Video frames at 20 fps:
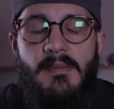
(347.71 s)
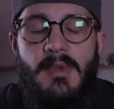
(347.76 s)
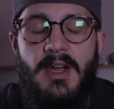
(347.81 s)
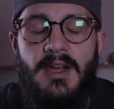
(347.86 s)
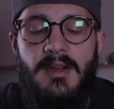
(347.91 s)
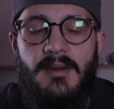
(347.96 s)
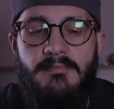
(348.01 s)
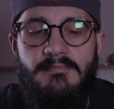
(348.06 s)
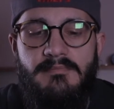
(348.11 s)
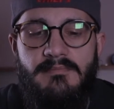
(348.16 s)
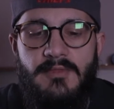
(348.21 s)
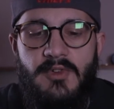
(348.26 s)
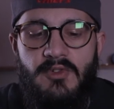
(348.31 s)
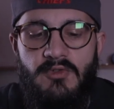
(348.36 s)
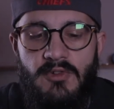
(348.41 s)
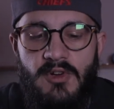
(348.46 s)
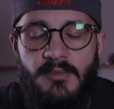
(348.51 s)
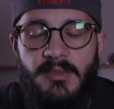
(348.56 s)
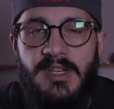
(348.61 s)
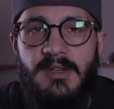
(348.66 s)
Um,
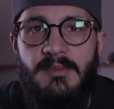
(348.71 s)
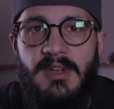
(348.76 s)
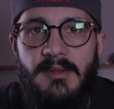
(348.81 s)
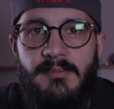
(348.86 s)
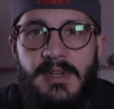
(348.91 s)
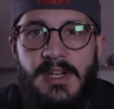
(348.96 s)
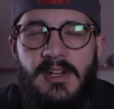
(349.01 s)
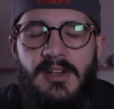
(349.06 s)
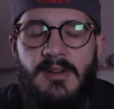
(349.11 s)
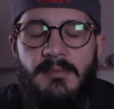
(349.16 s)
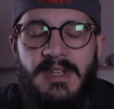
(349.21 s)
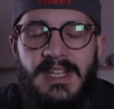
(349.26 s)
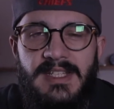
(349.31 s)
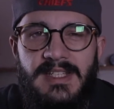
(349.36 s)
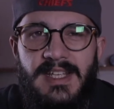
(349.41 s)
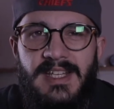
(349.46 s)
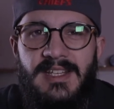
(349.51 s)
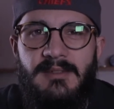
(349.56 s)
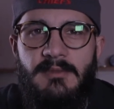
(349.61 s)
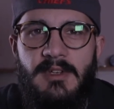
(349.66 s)
grooming my beard or
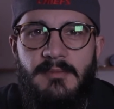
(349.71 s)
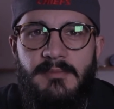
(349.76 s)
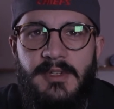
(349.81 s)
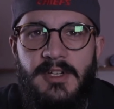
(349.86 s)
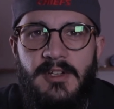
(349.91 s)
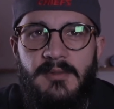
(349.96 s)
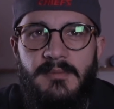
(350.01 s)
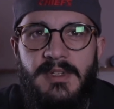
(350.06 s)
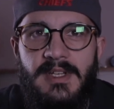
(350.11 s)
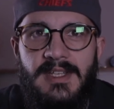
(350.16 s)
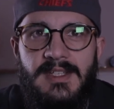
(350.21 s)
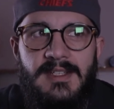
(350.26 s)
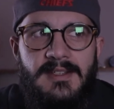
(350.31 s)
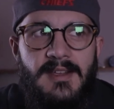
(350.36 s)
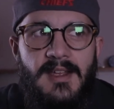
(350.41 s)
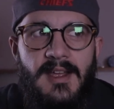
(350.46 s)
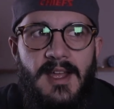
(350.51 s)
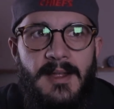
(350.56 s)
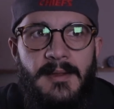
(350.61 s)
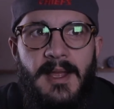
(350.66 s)
maintaining my beard because
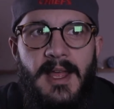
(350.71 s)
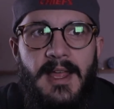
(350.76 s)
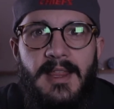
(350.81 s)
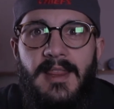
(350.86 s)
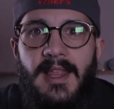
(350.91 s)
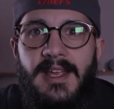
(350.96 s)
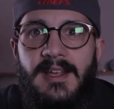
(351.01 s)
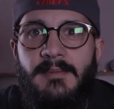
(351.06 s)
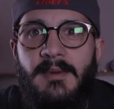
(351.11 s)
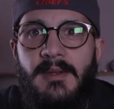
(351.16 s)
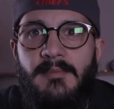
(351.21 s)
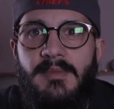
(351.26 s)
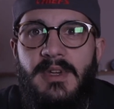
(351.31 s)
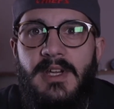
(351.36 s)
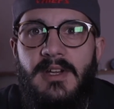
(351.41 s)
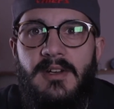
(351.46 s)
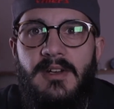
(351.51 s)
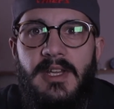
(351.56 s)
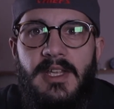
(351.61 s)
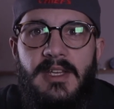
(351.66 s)
I, I like my
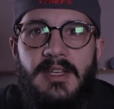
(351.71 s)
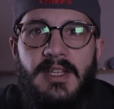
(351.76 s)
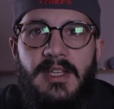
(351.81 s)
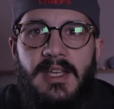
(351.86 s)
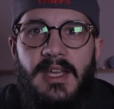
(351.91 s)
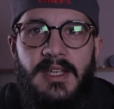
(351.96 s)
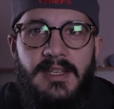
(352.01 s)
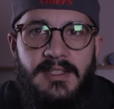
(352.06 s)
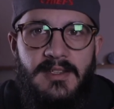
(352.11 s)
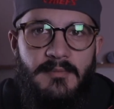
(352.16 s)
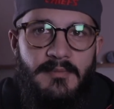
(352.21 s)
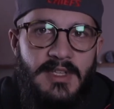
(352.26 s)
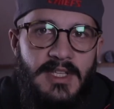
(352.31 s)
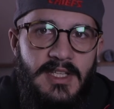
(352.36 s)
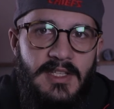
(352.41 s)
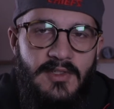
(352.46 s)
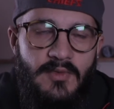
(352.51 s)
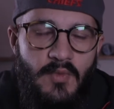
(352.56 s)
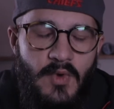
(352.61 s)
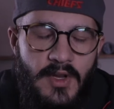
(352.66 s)
beard, and it, to me
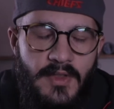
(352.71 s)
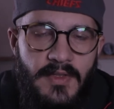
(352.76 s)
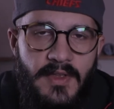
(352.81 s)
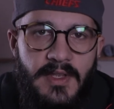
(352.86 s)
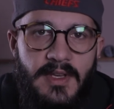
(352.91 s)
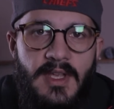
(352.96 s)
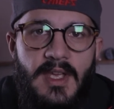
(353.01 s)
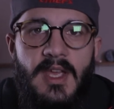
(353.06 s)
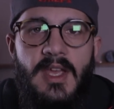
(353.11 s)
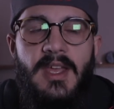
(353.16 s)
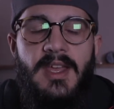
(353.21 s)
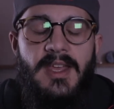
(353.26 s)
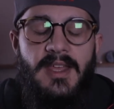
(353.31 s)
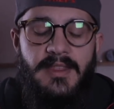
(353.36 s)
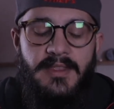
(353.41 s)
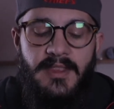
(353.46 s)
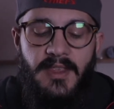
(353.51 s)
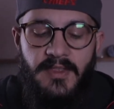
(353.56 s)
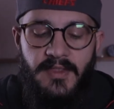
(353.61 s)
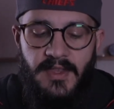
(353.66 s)
it's worth it.
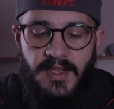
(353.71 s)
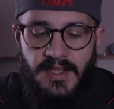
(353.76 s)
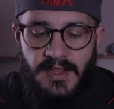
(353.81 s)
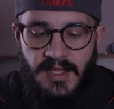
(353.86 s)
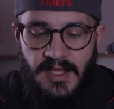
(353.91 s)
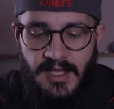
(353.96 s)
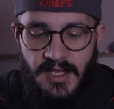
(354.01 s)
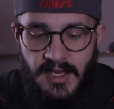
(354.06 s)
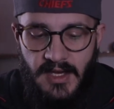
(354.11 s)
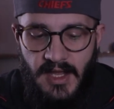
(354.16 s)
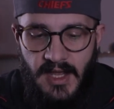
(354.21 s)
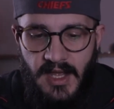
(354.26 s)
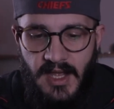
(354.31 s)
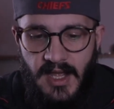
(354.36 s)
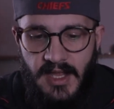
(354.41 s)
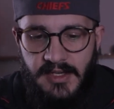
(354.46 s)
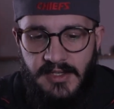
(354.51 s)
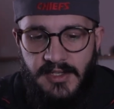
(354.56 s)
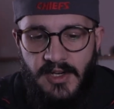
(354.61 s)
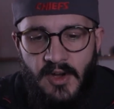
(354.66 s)
The thing that
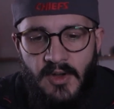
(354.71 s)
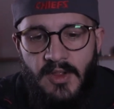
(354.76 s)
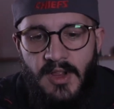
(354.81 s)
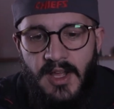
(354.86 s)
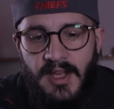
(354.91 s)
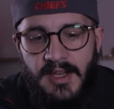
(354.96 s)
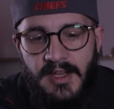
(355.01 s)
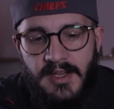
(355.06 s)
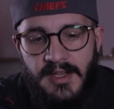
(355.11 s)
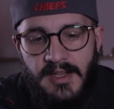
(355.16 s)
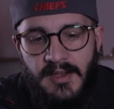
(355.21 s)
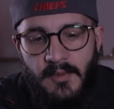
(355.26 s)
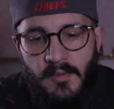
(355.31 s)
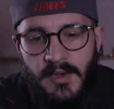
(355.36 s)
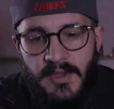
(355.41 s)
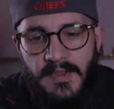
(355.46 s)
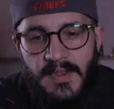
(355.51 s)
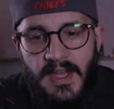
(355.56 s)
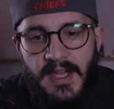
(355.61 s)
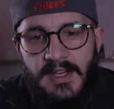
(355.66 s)
I don't like
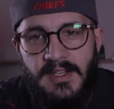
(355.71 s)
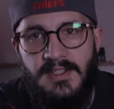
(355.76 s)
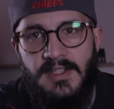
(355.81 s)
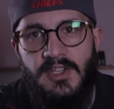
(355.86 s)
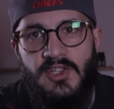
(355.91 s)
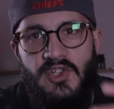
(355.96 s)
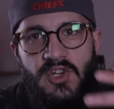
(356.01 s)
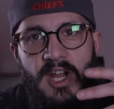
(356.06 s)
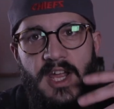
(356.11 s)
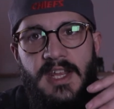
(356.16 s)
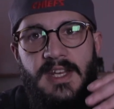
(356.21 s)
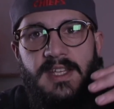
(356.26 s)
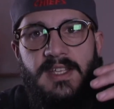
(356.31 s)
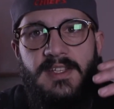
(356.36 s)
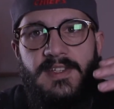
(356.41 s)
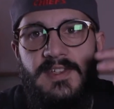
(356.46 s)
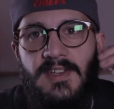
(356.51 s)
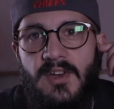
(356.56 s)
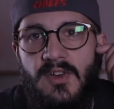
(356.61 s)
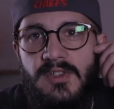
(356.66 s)
with that is the
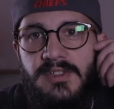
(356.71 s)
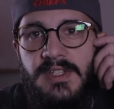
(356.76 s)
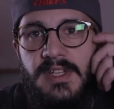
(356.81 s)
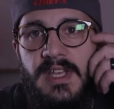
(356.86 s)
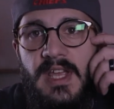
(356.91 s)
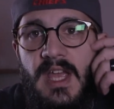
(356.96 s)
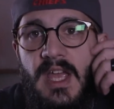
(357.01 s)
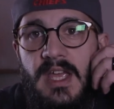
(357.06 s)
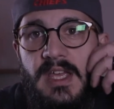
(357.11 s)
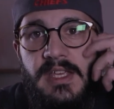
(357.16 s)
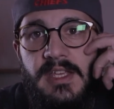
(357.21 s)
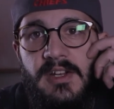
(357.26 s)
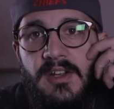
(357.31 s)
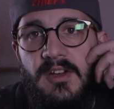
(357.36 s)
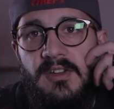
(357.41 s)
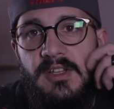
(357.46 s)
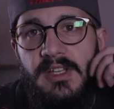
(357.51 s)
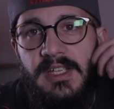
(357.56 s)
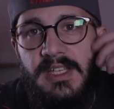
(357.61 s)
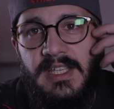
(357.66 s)
dryness. So it's, you
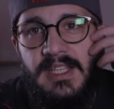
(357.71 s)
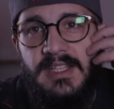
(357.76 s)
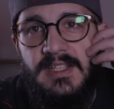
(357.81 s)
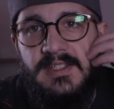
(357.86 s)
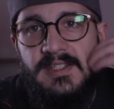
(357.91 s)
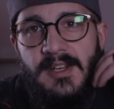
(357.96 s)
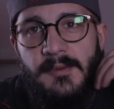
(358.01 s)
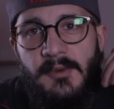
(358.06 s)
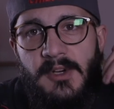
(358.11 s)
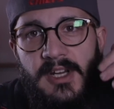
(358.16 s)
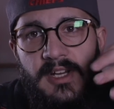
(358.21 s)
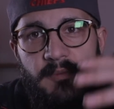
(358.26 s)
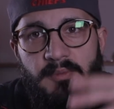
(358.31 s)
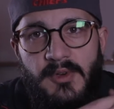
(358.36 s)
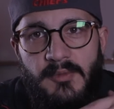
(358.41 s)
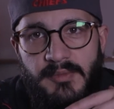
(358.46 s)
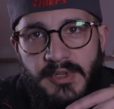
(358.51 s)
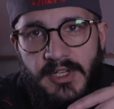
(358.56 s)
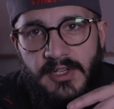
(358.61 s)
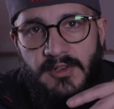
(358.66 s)
know, like in the summer I could
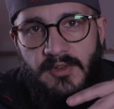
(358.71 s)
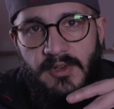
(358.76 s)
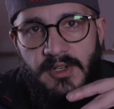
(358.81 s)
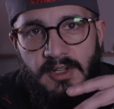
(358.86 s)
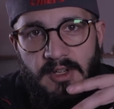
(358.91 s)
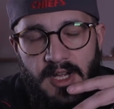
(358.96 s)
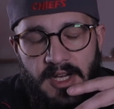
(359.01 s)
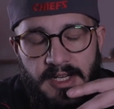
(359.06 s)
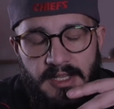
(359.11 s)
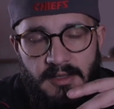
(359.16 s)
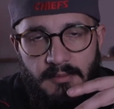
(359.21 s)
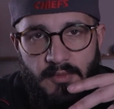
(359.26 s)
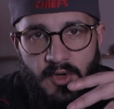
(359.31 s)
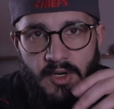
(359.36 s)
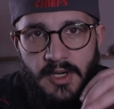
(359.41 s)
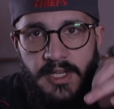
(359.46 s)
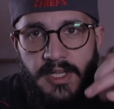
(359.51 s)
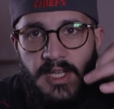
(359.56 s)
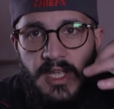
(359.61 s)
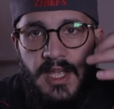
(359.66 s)
put beard oil on in the
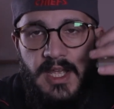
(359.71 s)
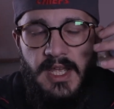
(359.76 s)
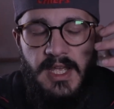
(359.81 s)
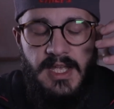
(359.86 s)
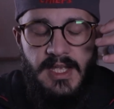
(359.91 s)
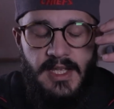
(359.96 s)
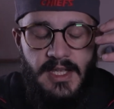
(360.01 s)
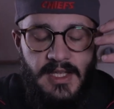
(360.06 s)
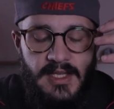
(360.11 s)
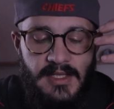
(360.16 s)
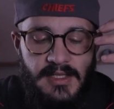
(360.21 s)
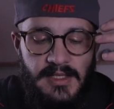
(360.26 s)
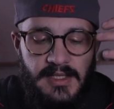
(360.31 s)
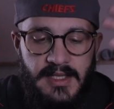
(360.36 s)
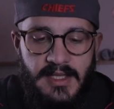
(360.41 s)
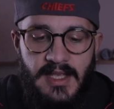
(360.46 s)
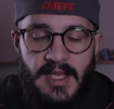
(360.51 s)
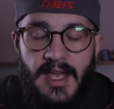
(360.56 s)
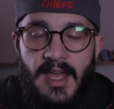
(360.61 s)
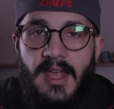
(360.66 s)
morning and
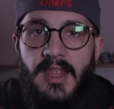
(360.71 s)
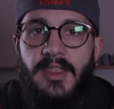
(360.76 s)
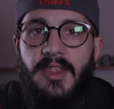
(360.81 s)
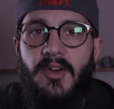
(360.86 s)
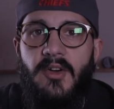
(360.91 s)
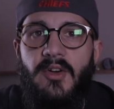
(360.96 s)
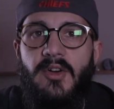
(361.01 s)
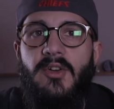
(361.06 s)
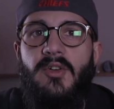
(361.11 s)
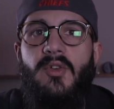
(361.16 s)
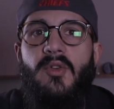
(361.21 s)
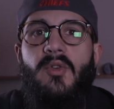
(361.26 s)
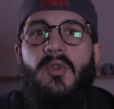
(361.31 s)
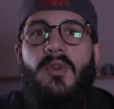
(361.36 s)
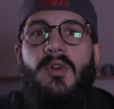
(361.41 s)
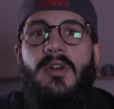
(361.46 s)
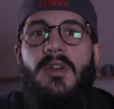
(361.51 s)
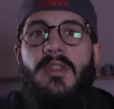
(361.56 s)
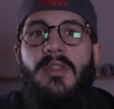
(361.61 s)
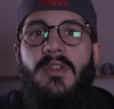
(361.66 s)
get
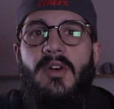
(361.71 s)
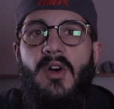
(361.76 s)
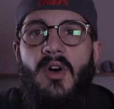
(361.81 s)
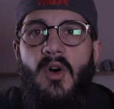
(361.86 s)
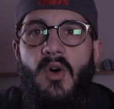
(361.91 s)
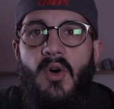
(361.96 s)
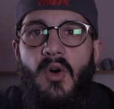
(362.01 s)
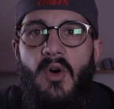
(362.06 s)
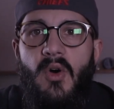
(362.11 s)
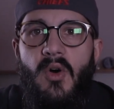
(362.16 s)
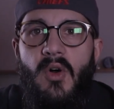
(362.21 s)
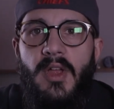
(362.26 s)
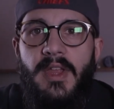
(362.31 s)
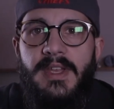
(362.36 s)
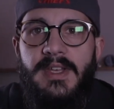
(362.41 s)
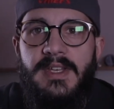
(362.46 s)
through the whole